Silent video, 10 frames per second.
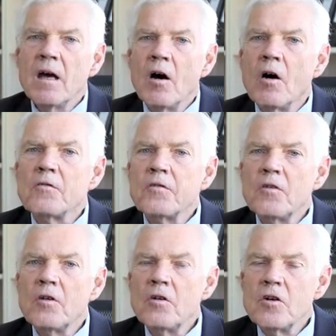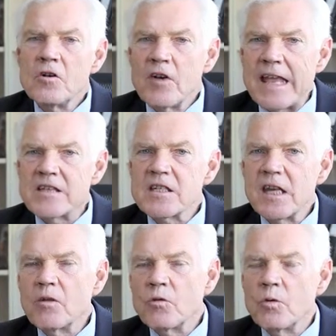after
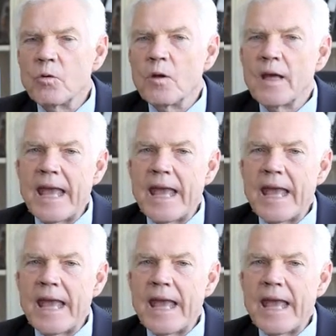raising to